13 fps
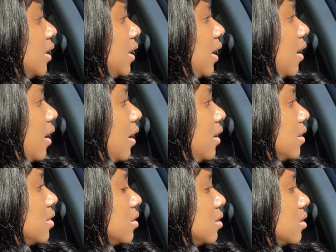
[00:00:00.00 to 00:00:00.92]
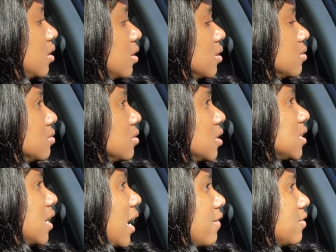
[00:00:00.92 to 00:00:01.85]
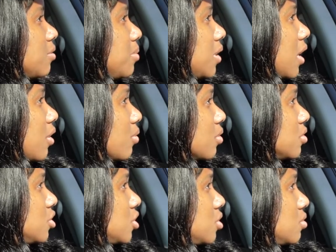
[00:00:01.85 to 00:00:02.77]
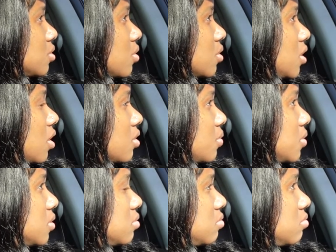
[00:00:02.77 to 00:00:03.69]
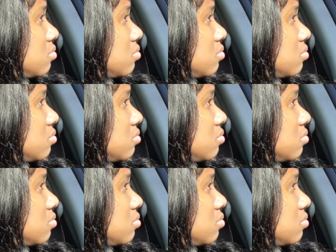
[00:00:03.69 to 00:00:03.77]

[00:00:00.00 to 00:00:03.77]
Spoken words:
Can I get the... does it have to be like orange juice or the other one?